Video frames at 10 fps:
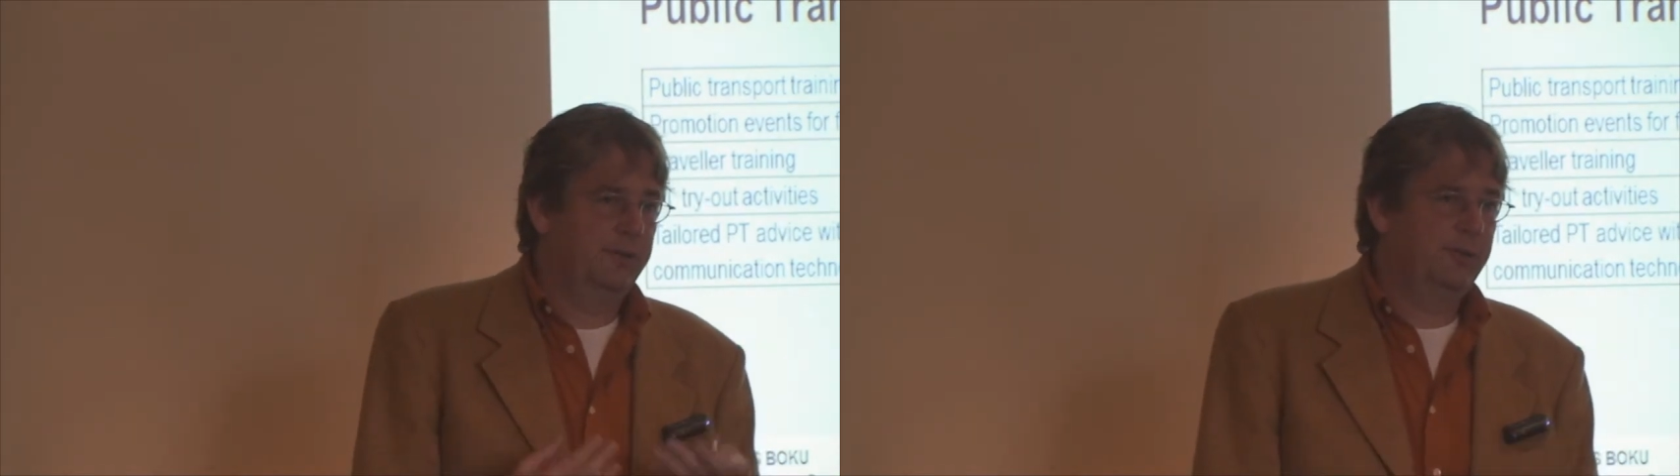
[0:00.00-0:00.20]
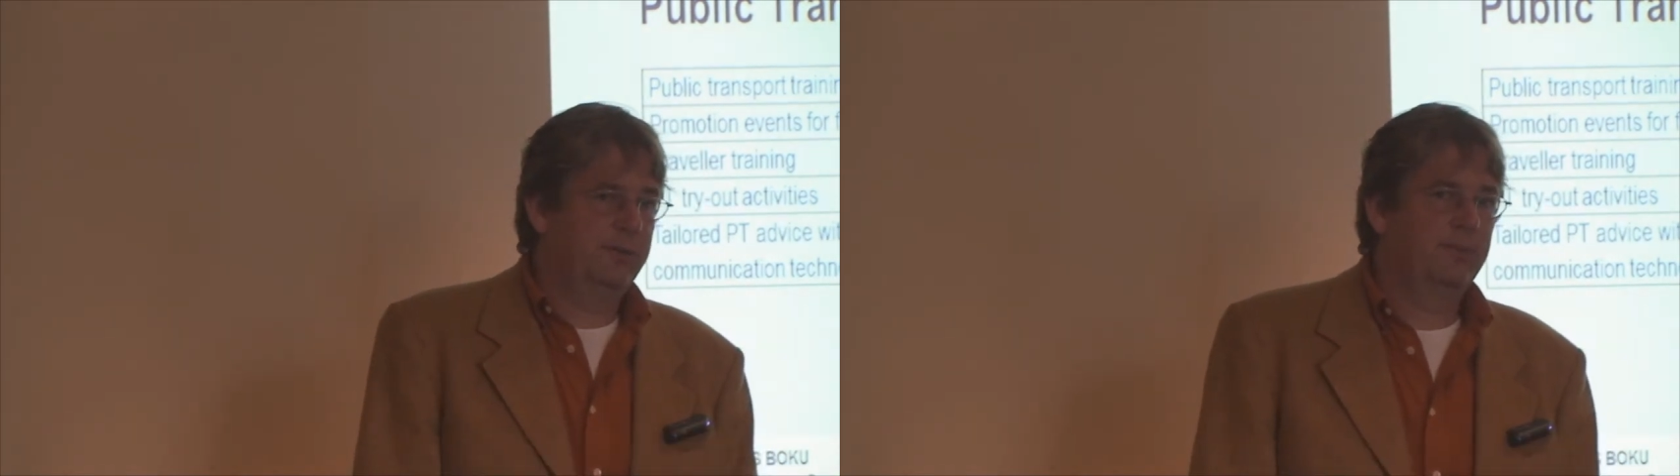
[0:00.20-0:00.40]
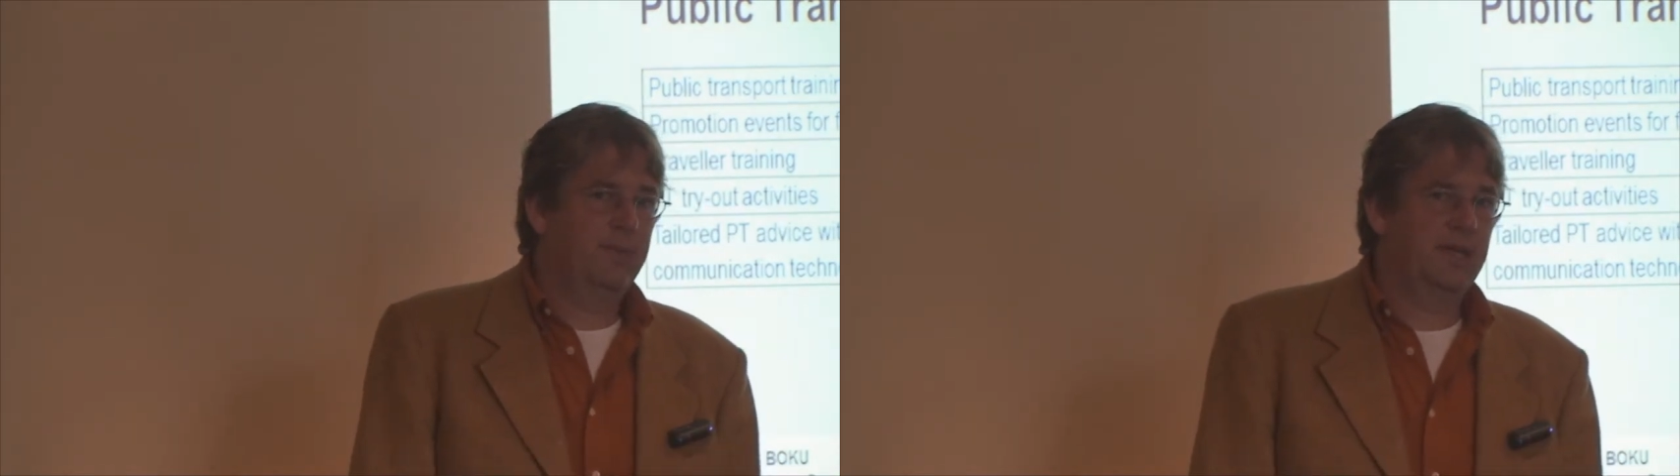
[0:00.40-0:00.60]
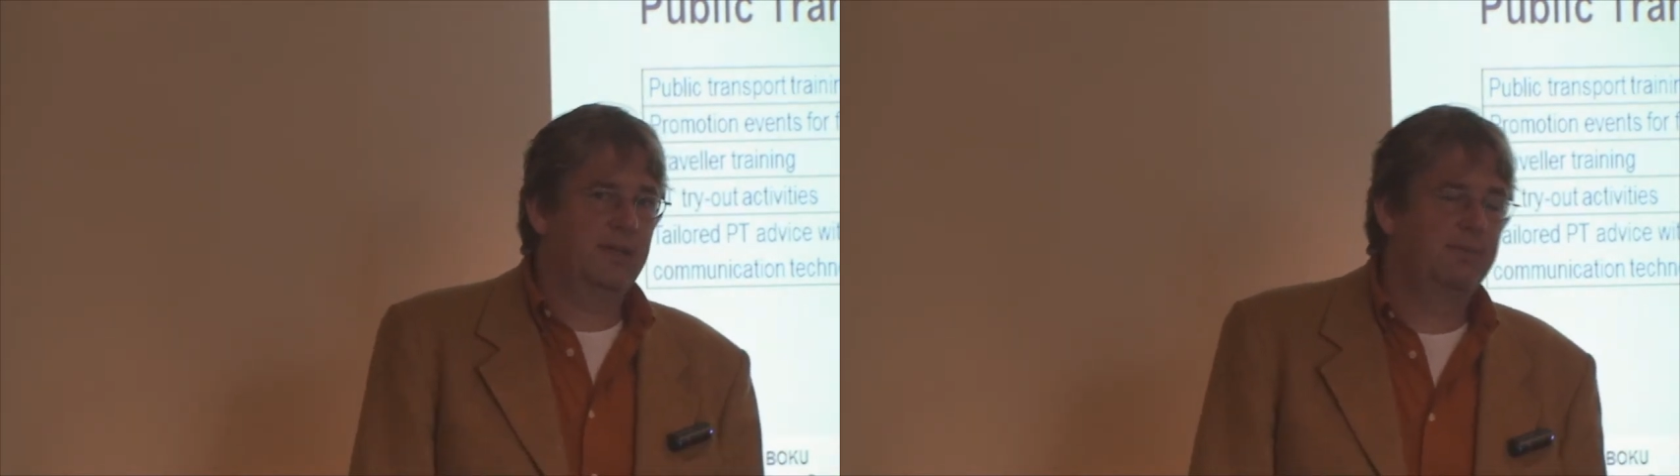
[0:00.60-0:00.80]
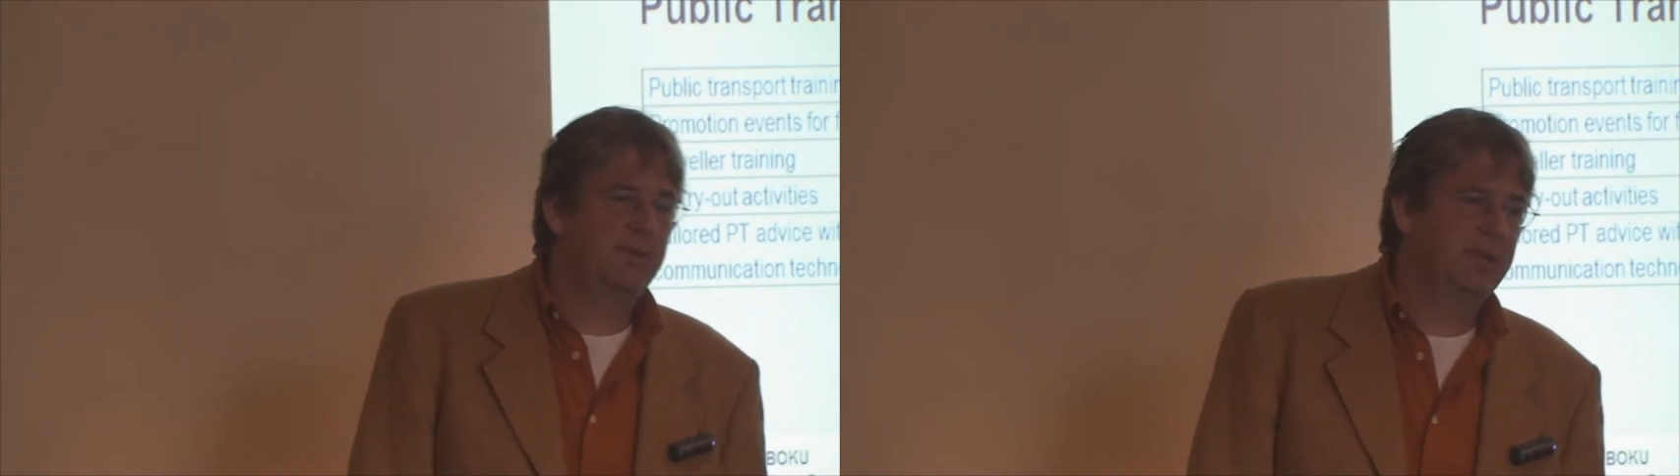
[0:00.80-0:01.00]
to make
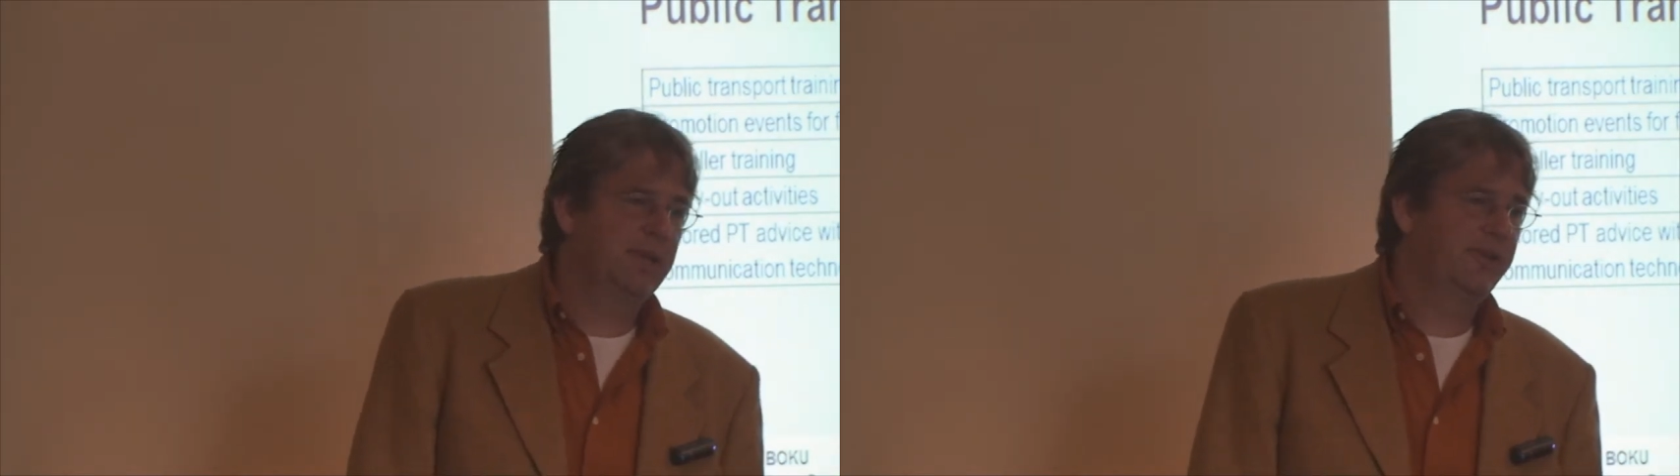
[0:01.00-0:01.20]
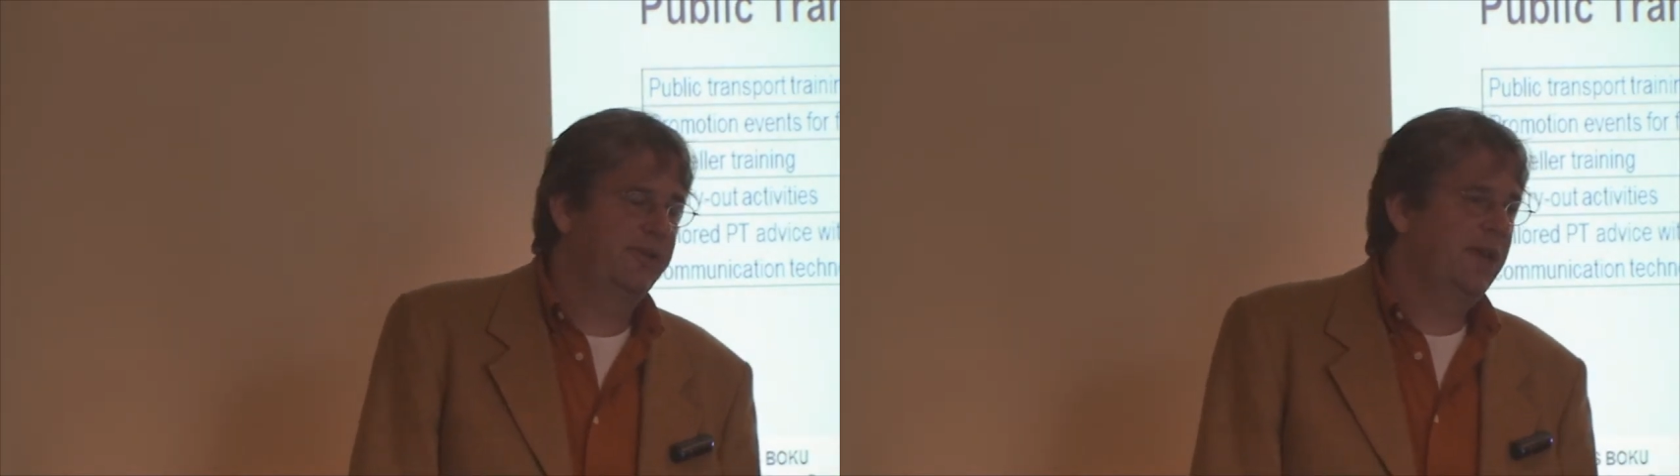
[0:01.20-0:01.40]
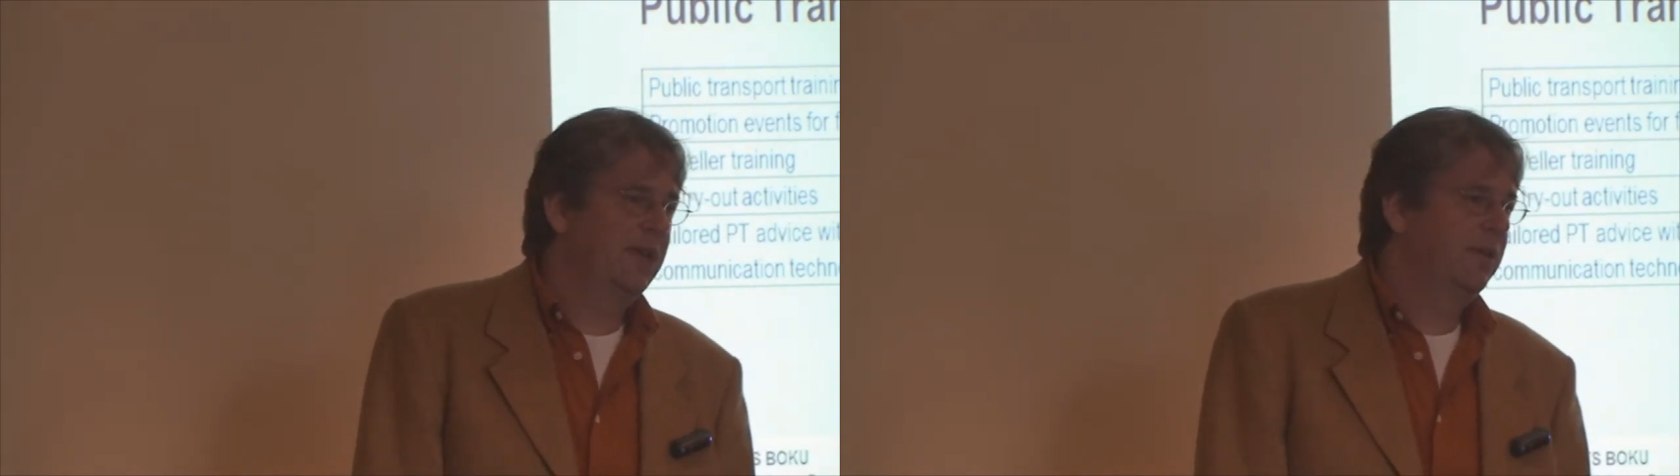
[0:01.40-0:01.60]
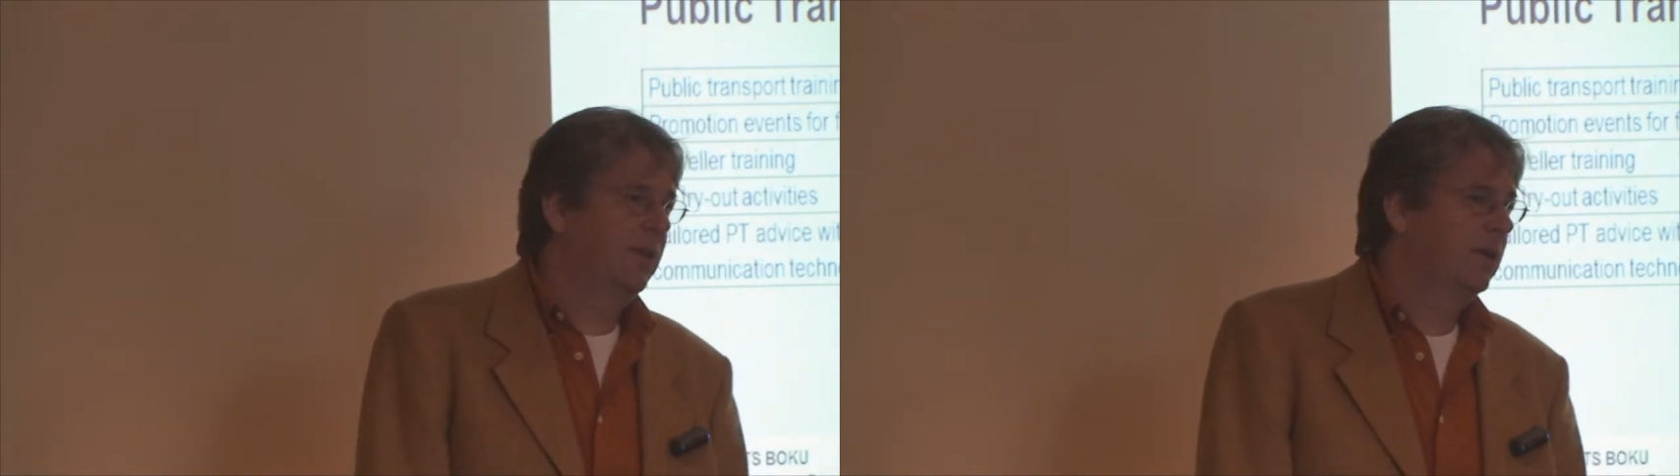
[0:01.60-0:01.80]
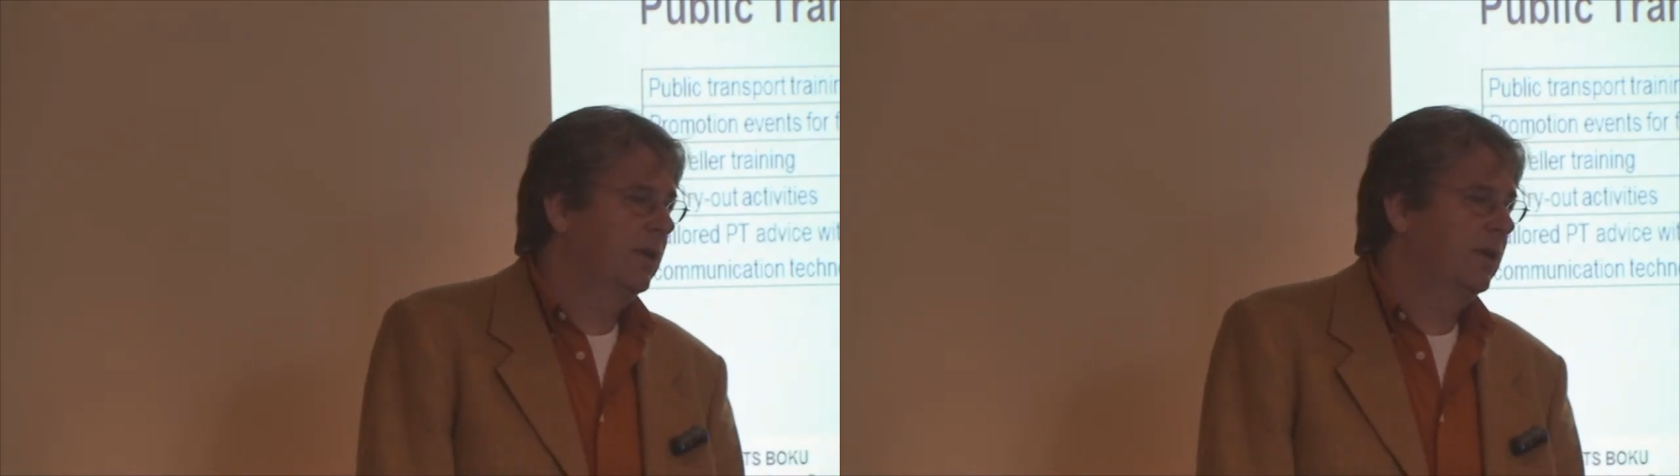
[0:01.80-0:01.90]
the people understand